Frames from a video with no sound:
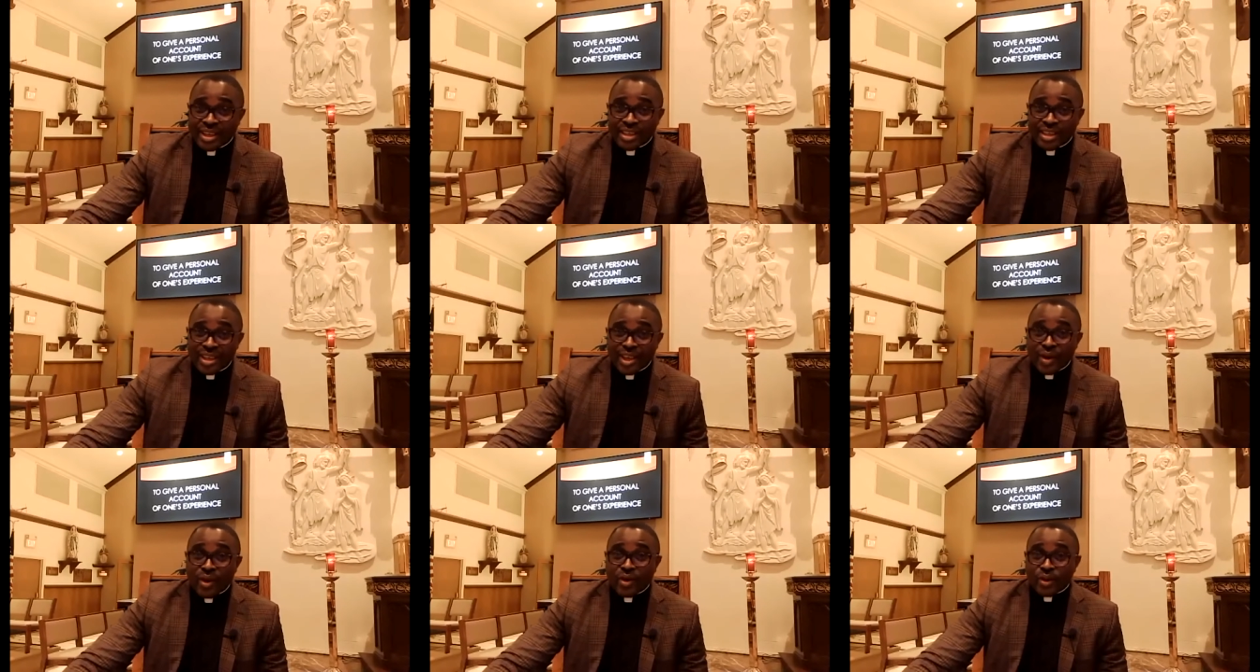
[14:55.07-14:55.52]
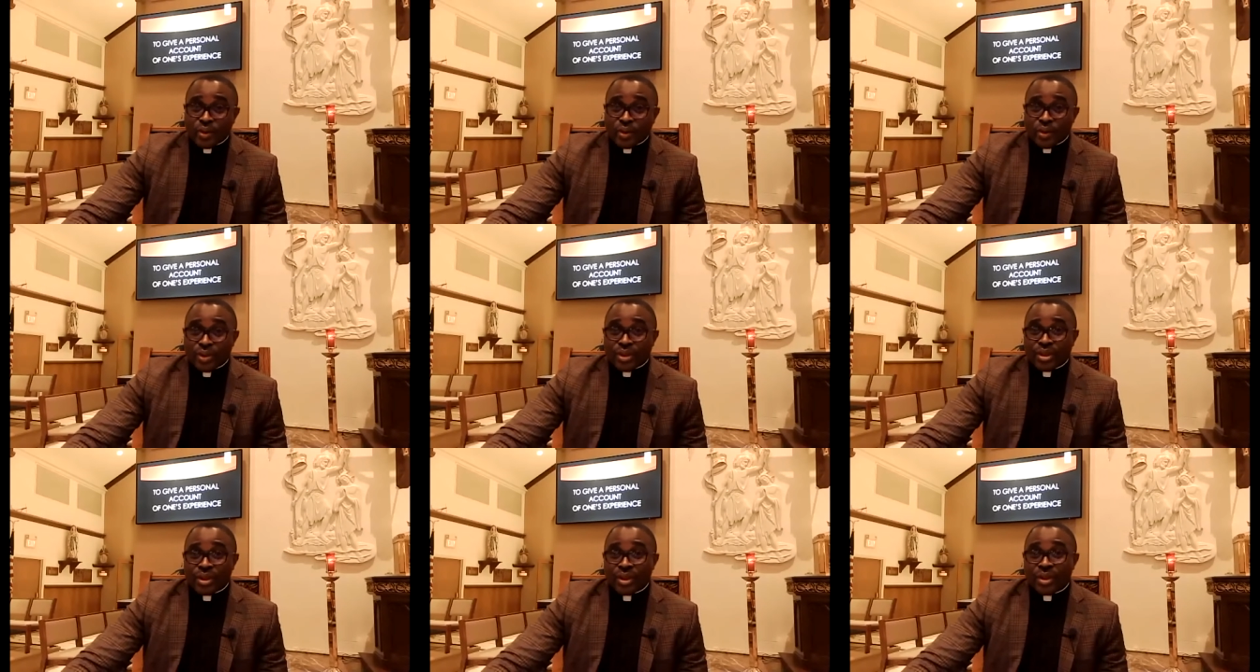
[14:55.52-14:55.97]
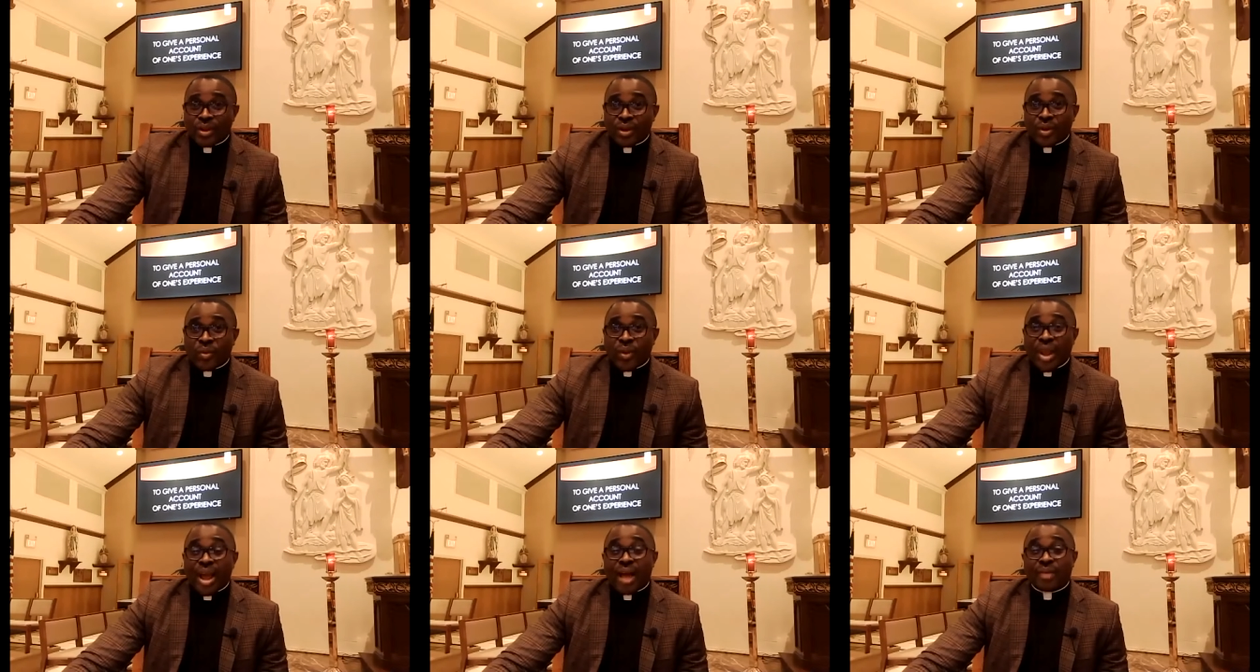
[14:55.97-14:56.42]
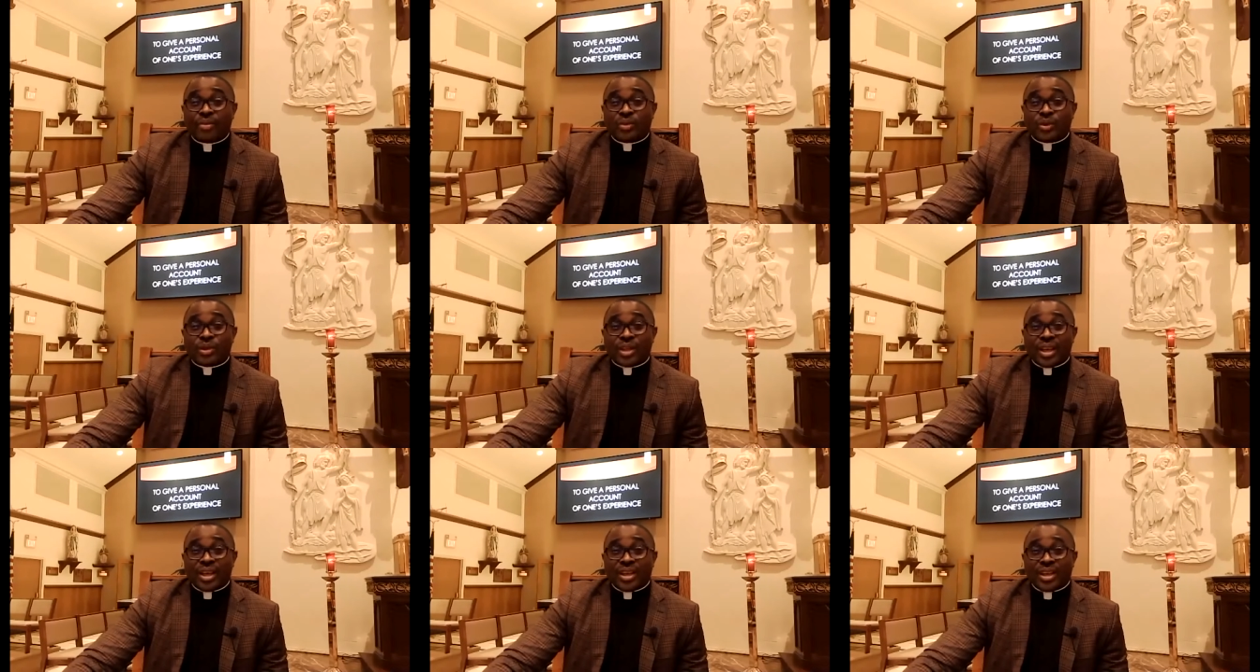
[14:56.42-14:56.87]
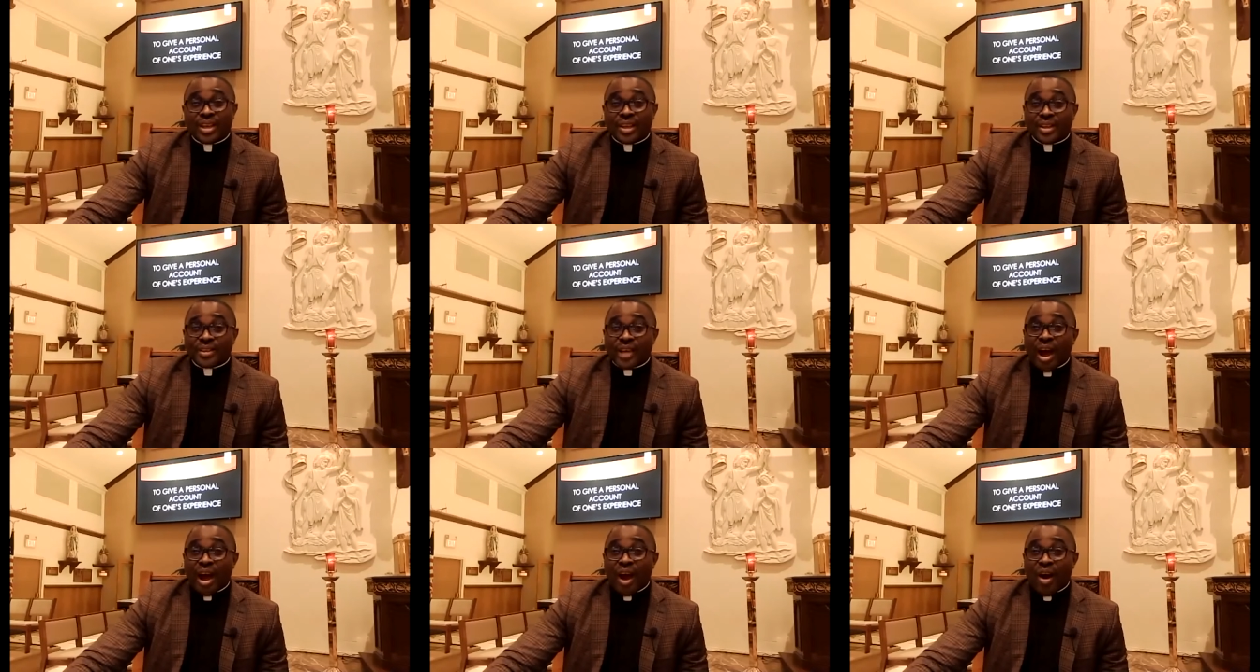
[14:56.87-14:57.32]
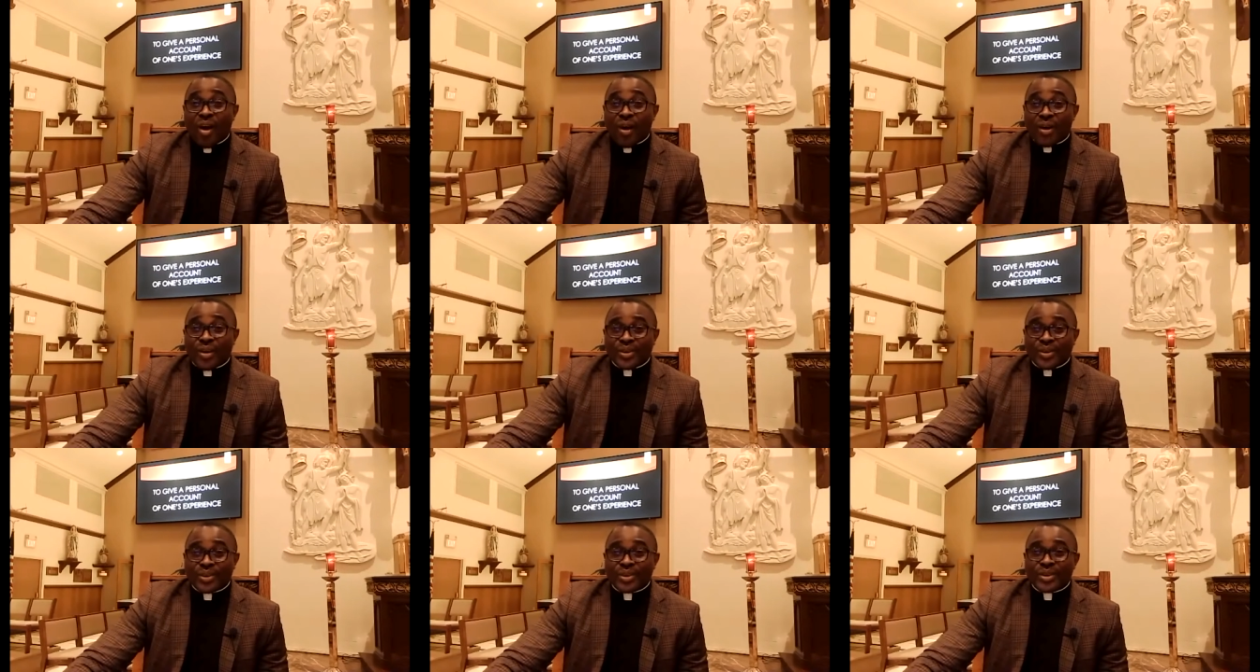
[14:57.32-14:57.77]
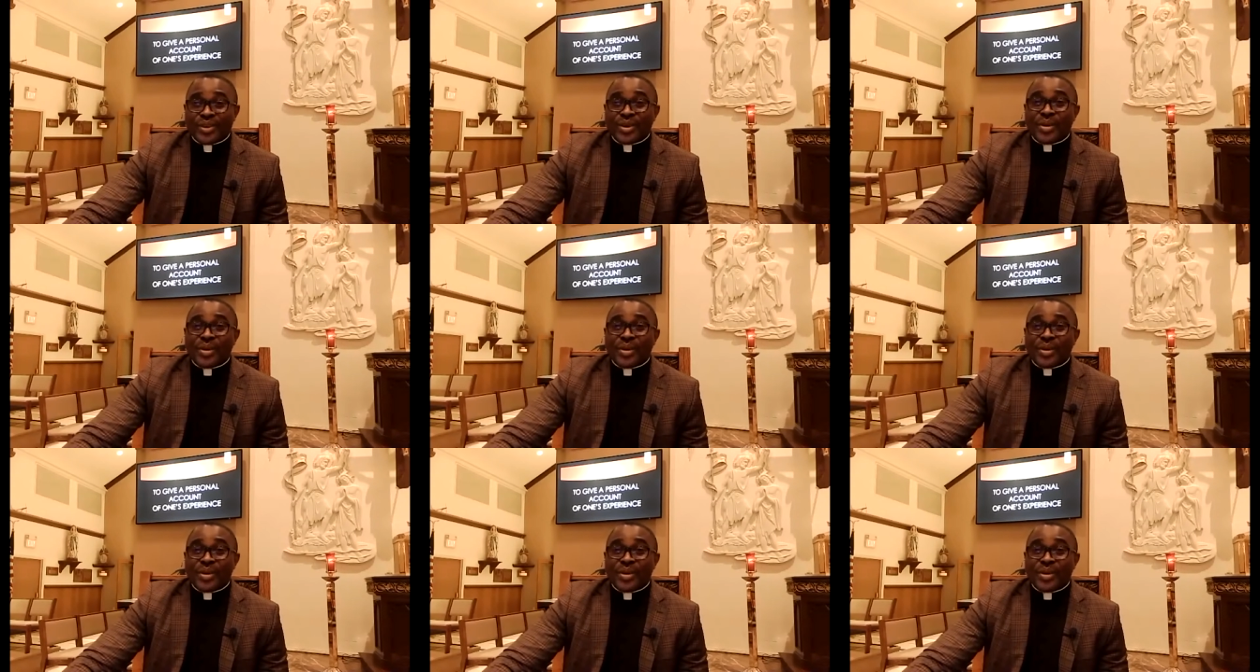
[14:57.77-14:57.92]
The oath we have to take is our